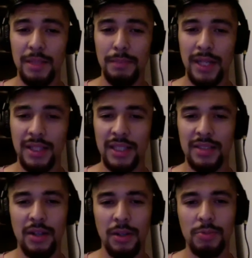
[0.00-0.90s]
podcast
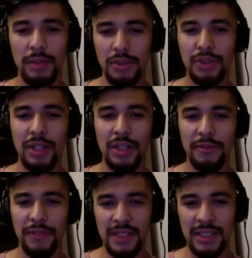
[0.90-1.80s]
called Revolutionary
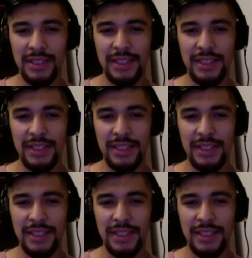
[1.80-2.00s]
Fitness.